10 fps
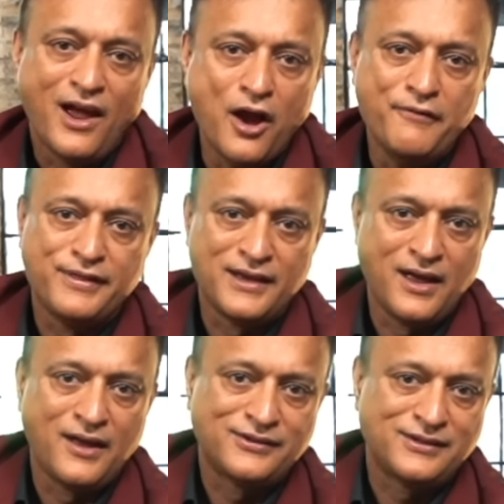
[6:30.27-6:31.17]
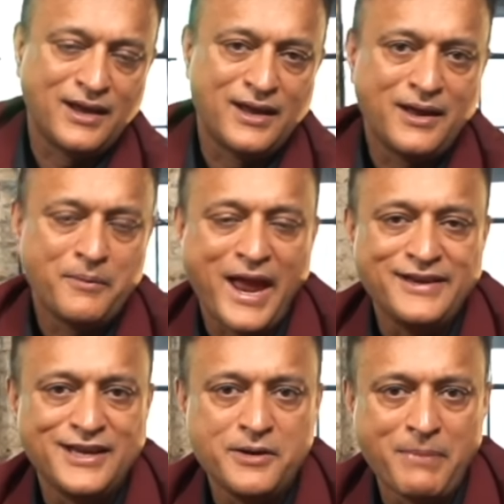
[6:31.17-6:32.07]
over the last
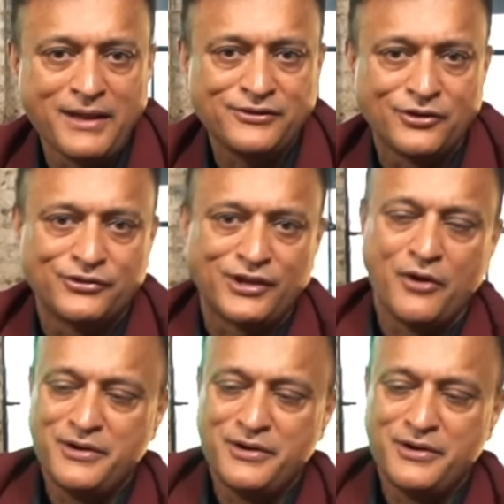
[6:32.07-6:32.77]
18 months or so,